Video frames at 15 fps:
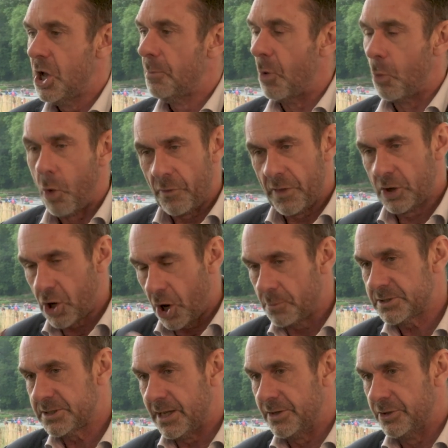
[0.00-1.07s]
But what the
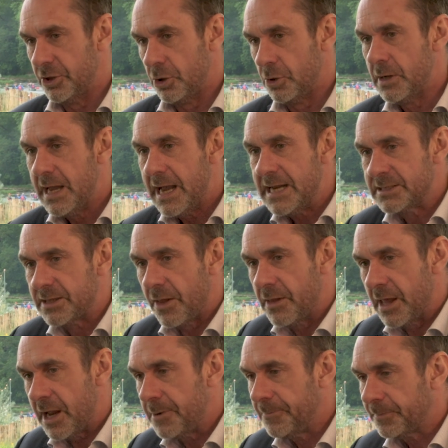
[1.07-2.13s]
cops then do is that
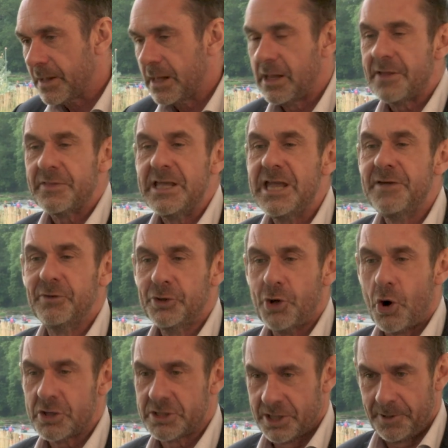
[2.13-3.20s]
they, like the evil
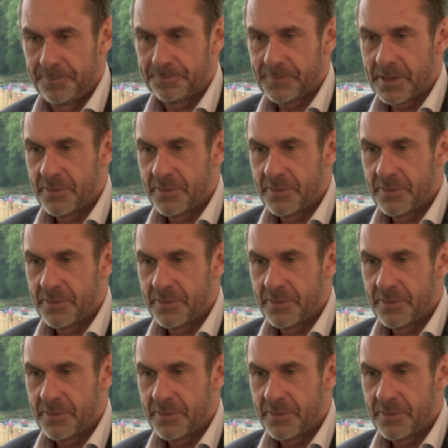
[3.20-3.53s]
doctor,